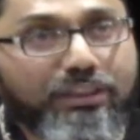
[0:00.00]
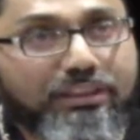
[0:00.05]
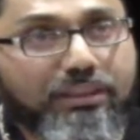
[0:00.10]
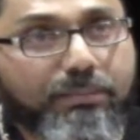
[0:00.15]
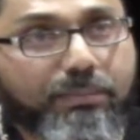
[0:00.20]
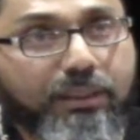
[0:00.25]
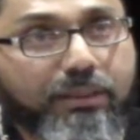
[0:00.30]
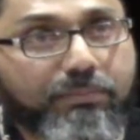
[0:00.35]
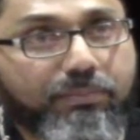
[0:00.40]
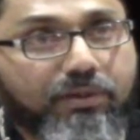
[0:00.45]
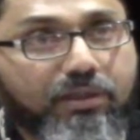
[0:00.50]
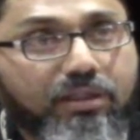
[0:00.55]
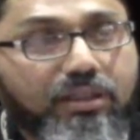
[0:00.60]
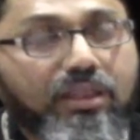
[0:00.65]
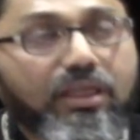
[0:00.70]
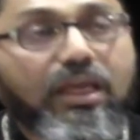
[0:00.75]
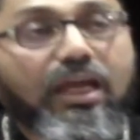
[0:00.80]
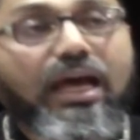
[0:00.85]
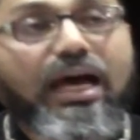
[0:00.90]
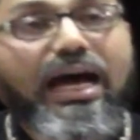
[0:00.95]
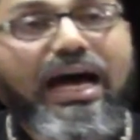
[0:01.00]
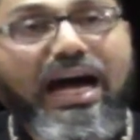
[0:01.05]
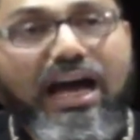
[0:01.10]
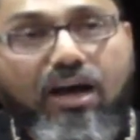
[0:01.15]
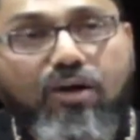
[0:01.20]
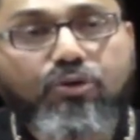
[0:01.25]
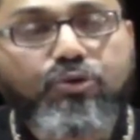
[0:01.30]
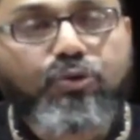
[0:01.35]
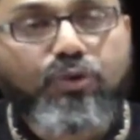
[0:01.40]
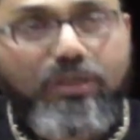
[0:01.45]
the people
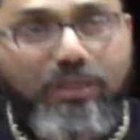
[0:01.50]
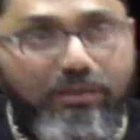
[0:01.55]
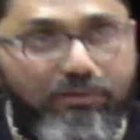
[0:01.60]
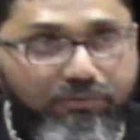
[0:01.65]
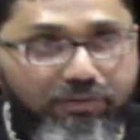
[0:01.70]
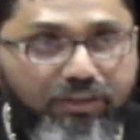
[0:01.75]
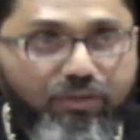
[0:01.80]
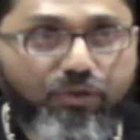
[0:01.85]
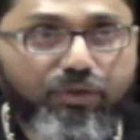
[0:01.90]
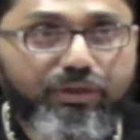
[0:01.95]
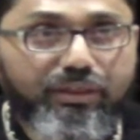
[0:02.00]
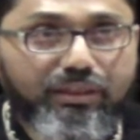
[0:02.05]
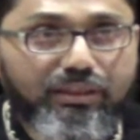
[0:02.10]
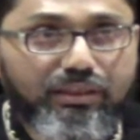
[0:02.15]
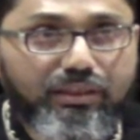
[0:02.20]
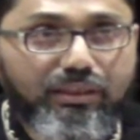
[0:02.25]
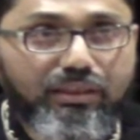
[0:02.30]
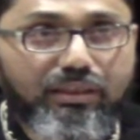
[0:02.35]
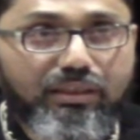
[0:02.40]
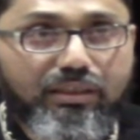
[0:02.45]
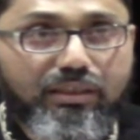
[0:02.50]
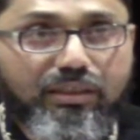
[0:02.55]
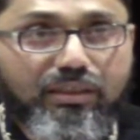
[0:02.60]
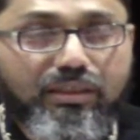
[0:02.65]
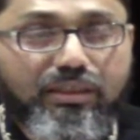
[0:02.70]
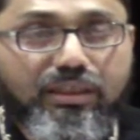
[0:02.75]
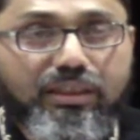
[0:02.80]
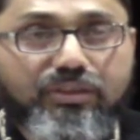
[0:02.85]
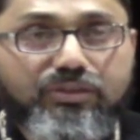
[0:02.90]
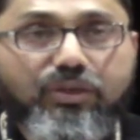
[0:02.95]
how to live accordingly.
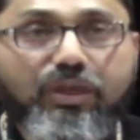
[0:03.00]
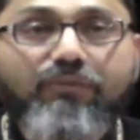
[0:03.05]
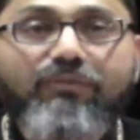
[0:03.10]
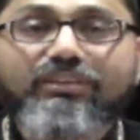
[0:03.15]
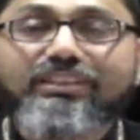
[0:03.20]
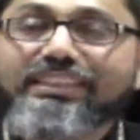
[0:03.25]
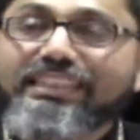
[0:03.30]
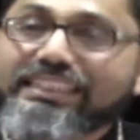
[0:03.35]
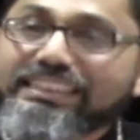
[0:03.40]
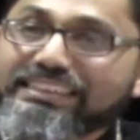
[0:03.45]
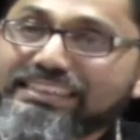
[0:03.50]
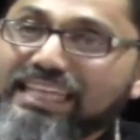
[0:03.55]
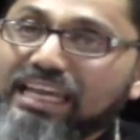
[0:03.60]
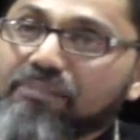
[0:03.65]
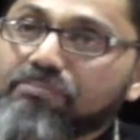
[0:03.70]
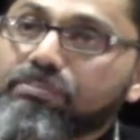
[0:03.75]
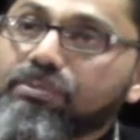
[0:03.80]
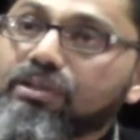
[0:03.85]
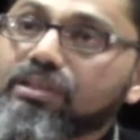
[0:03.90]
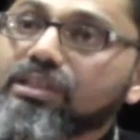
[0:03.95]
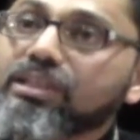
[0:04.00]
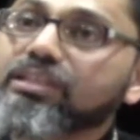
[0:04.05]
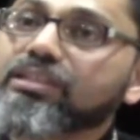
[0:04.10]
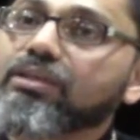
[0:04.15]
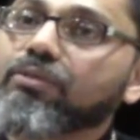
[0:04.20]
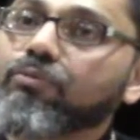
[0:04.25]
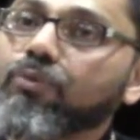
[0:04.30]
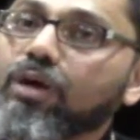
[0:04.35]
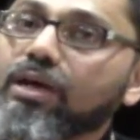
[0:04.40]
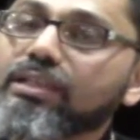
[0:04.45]
So it was an example,
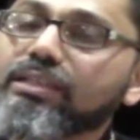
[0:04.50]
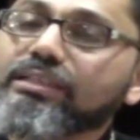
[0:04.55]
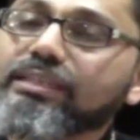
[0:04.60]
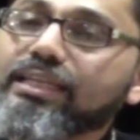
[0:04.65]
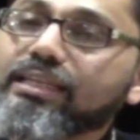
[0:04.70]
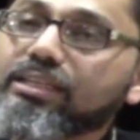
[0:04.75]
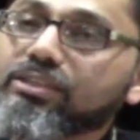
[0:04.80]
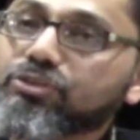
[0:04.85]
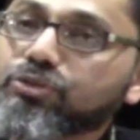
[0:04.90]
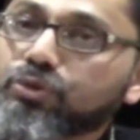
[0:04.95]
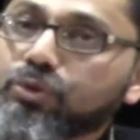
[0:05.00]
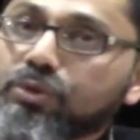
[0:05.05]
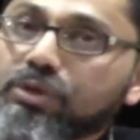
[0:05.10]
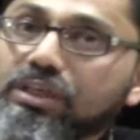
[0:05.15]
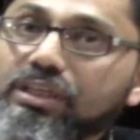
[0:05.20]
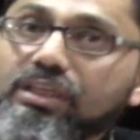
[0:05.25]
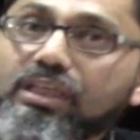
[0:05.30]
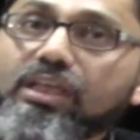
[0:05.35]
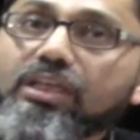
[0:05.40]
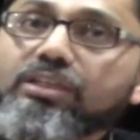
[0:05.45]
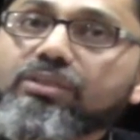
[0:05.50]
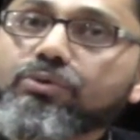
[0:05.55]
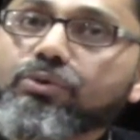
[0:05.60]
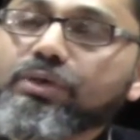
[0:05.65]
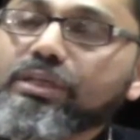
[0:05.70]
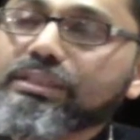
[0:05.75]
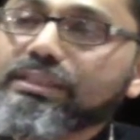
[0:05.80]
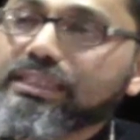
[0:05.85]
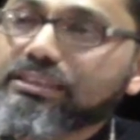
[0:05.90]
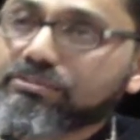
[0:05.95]
the one that is showing,
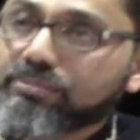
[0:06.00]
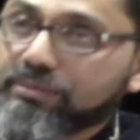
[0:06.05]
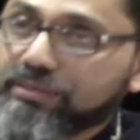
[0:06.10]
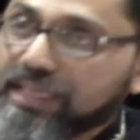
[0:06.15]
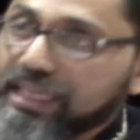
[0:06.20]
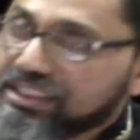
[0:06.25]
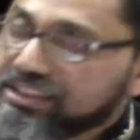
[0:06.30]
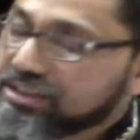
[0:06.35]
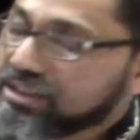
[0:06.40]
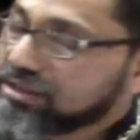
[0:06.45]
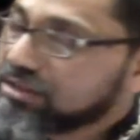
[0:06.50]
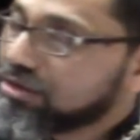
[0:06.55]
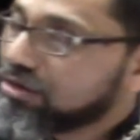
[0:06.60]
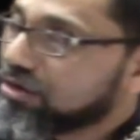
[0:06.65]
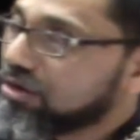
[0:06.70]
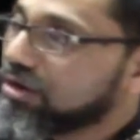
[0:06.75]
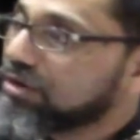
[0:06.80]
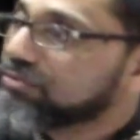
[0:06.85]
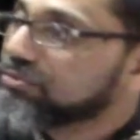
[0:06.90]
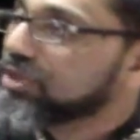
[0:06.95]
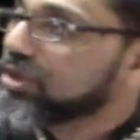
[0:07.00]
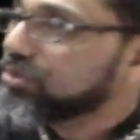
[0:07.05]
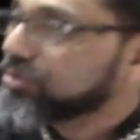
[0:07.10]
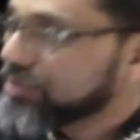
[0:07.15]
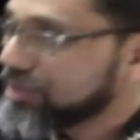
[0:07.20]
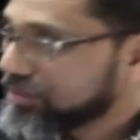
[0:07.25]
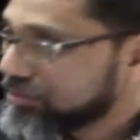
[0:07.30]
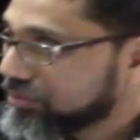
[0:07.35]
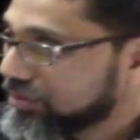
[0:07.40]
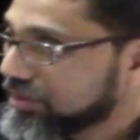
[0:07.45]
doing the explanation of the
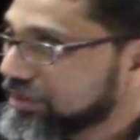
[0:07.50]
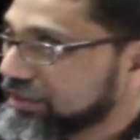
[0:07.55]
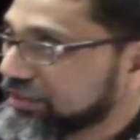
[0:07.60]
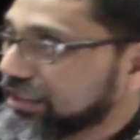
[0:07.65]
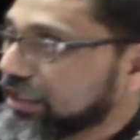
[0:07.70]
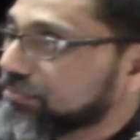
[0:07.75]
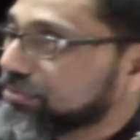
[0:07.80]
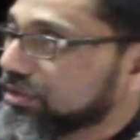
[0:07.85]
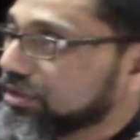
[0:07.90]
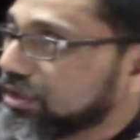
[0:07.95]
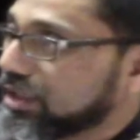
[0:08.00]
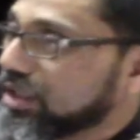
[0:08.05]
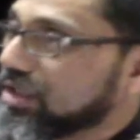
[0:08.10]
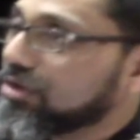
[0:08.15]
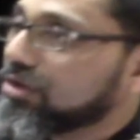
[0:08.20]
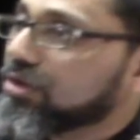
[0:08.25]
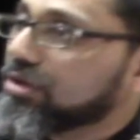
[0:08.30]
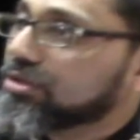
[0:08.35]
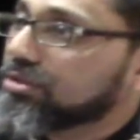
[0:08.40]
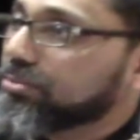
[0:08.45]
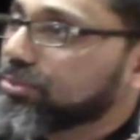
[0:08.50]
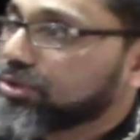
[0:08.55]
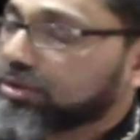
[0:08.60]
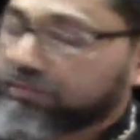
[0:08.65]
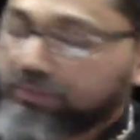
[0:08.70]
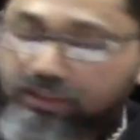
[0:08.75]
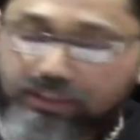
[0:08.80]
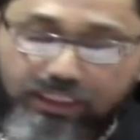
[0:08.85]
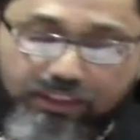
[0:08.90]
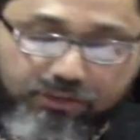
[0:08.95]
uh, Kitab Allah or the book
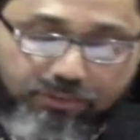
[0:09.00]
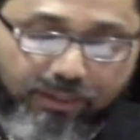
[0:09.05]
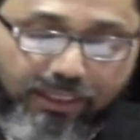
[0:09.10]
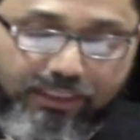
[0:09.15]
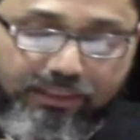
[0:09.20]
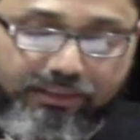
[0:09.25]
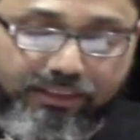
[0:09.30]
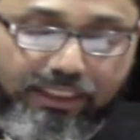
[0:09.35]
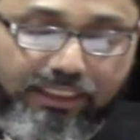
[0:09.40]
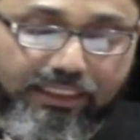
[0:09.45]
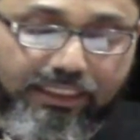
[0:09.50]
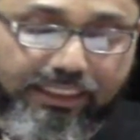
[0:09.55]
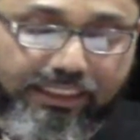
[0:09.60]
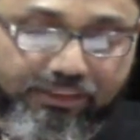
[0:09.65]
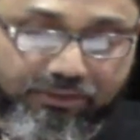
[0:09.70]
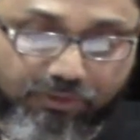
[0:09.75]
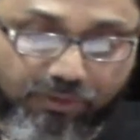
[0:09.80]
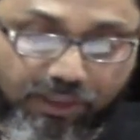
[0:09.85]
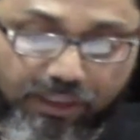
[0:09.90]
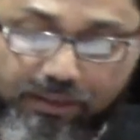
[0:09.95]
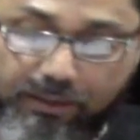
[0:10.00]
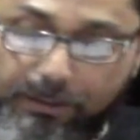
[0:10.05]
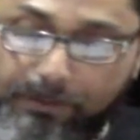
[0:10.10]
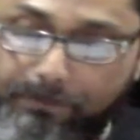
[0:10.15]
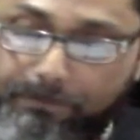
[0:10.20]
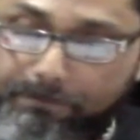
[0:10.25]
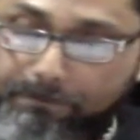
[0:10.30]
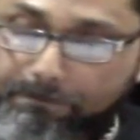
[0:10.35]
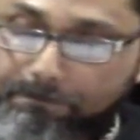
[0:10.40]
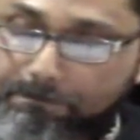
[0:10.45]
of Allah subhanahu wa ta'ala as
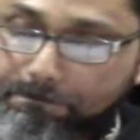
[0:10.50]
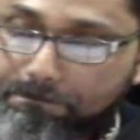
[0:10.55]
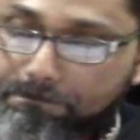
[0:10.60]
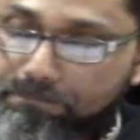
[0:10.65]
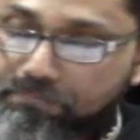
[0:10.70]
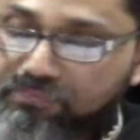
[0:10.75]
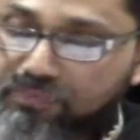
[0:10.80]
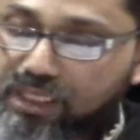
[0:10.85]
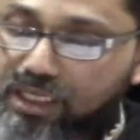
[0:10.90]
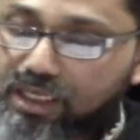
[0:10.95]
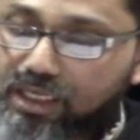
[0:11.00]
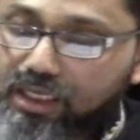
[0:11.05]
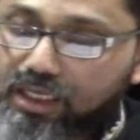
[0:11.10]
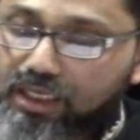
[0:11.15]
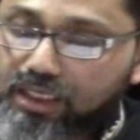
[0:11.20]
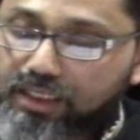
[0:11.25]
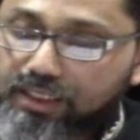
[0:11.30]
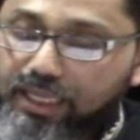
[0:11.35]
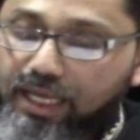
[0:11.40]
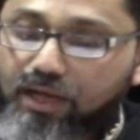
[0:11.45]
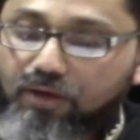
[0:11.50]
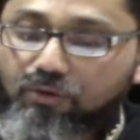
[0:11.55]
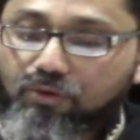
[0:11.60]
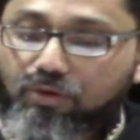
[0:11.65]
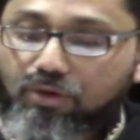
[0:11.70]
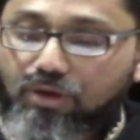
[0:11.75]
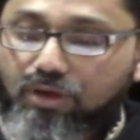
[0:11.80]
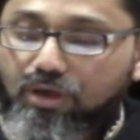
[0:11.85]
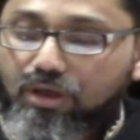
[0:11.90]
well. Now,